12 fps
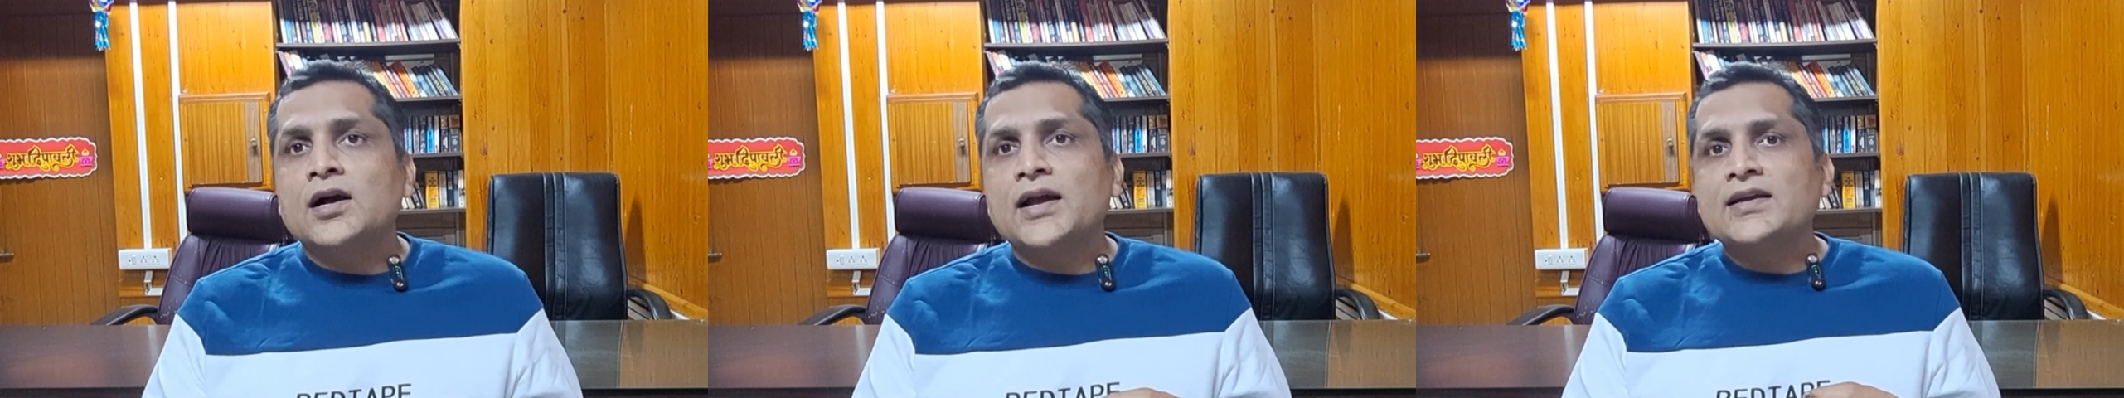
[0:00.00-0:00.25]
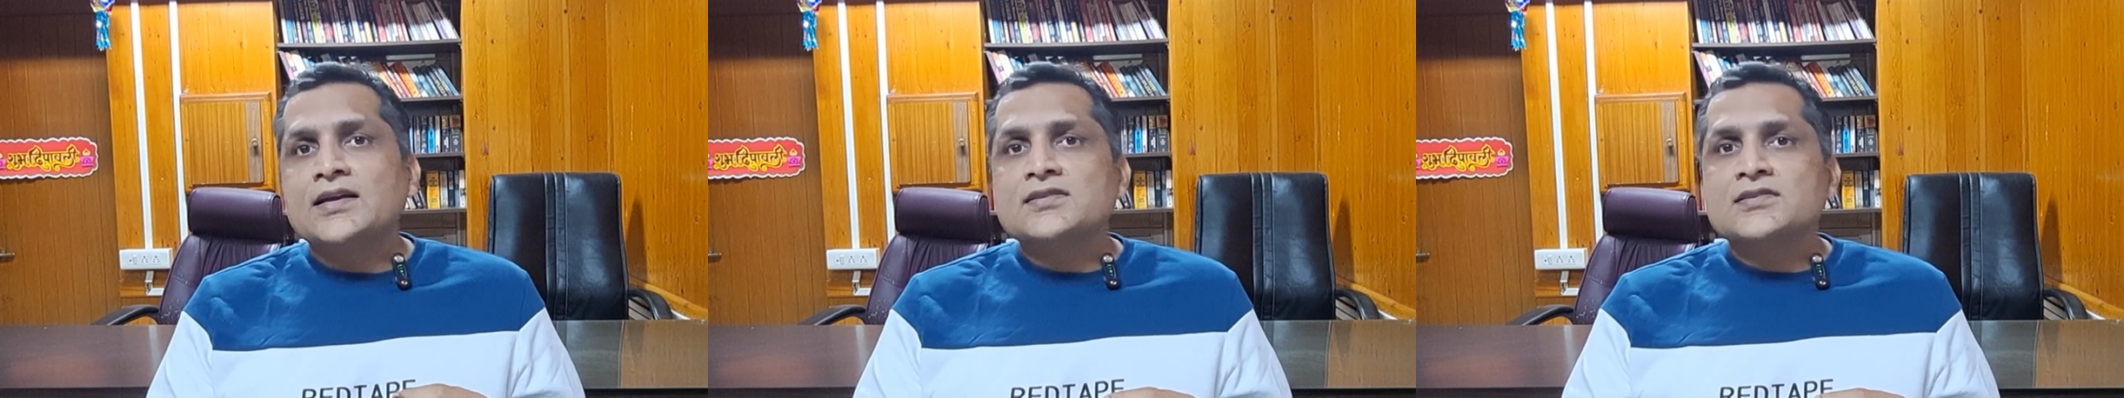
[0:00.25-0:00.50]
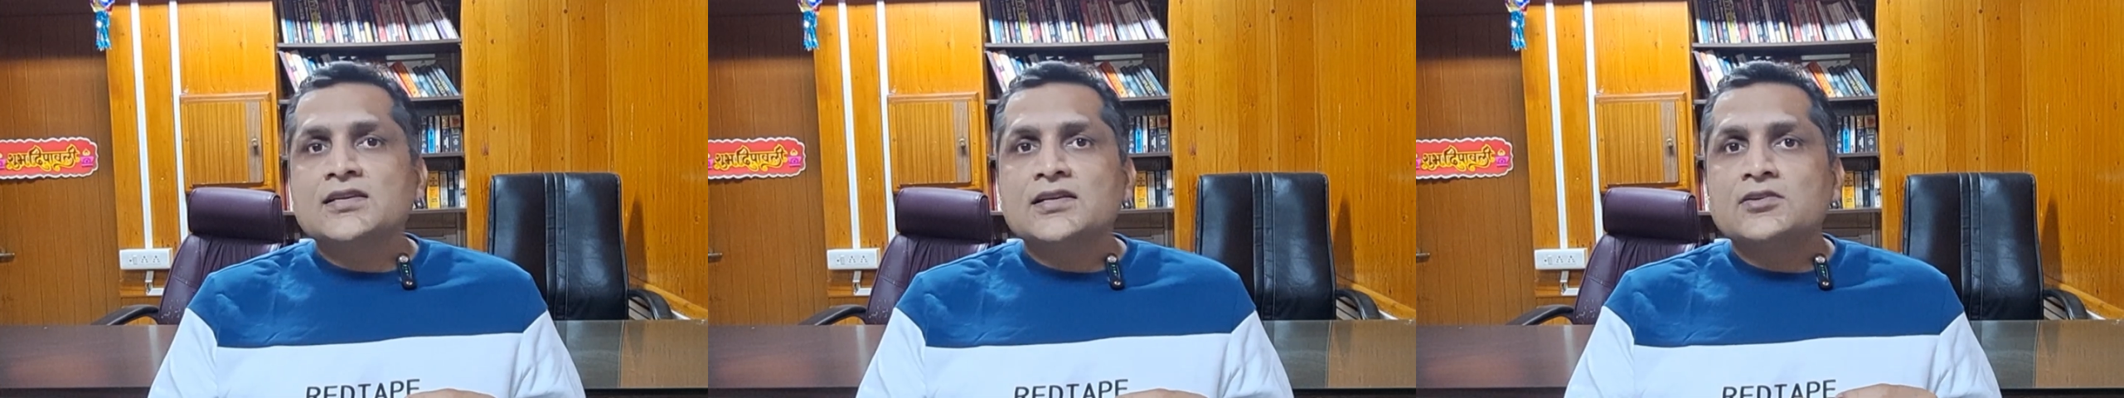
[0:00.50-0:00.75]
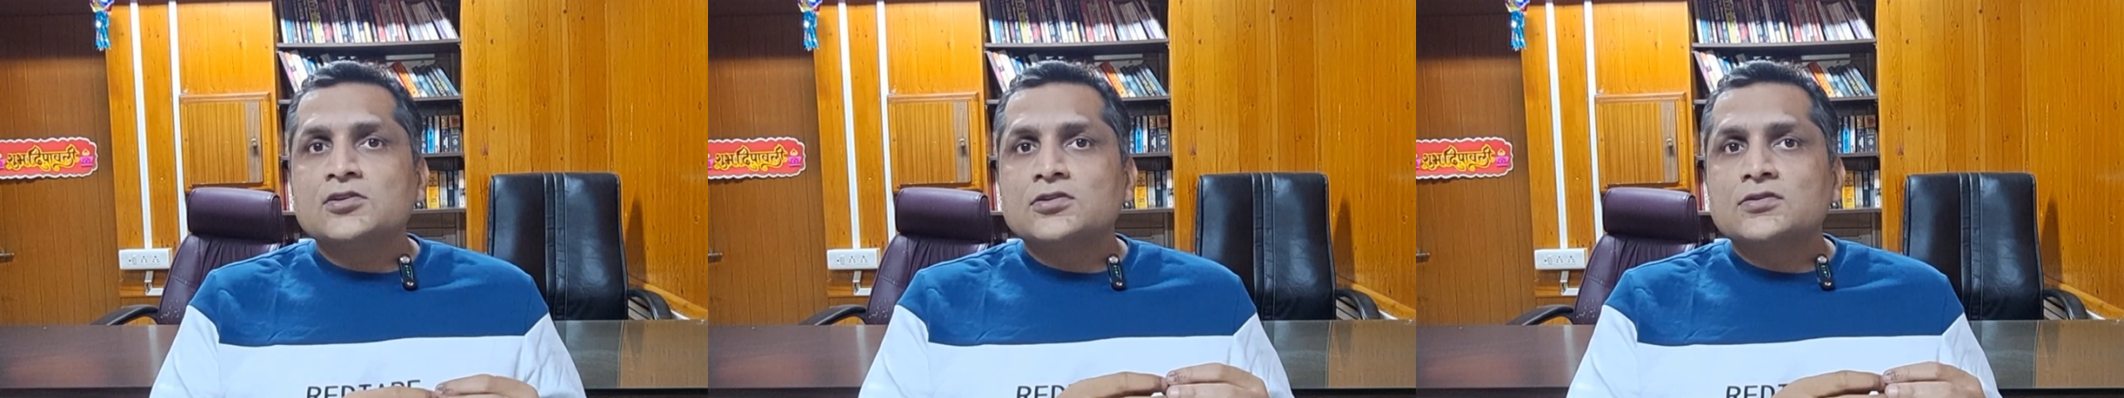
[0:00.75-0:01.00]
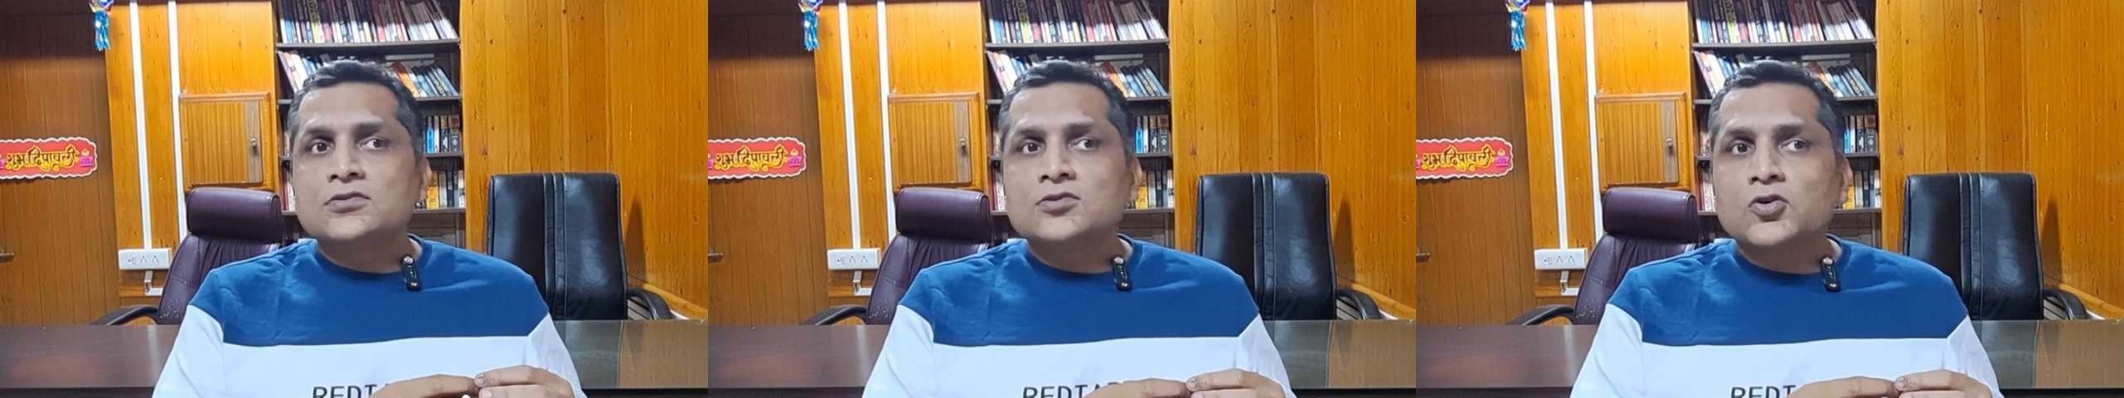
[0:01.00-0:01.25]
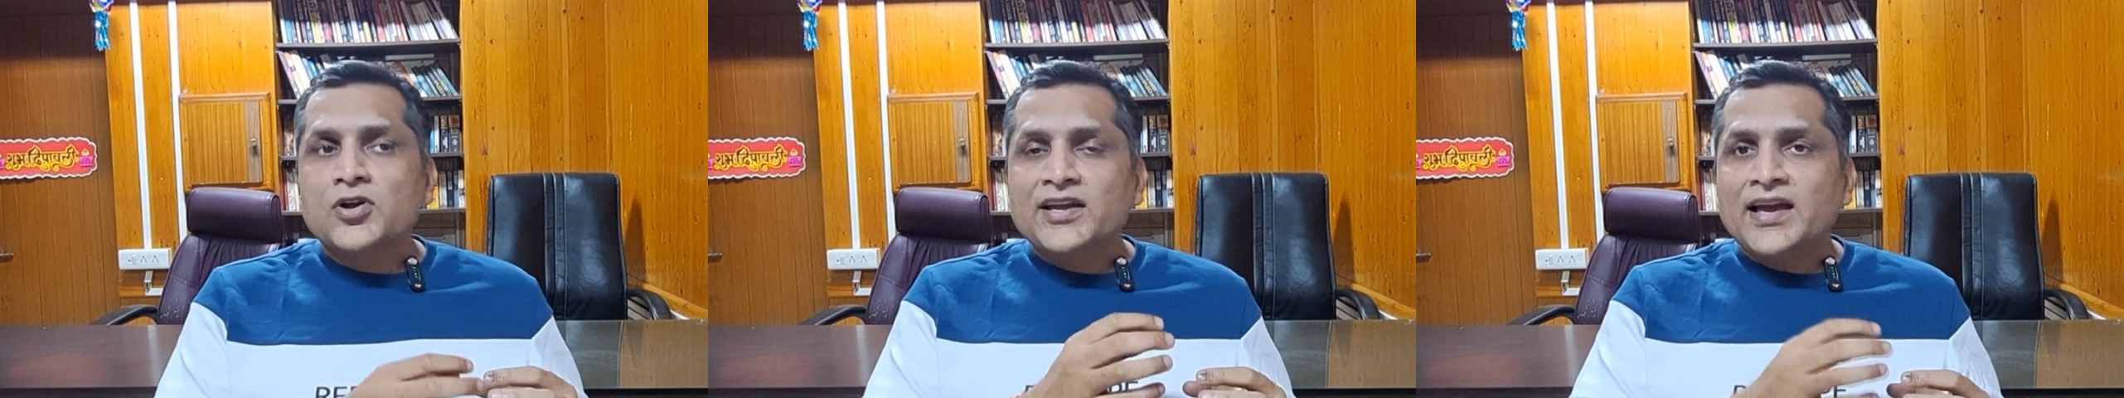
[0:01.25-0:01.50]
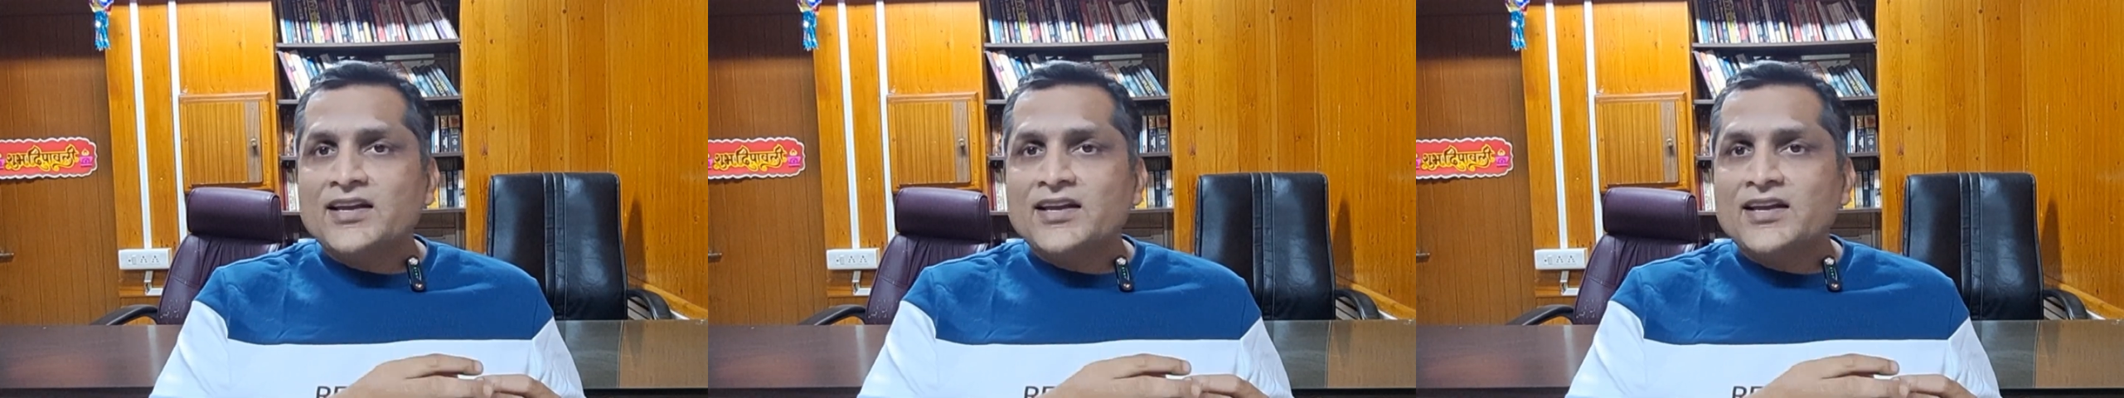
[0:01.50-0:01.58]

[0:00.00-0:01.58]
I can see it growing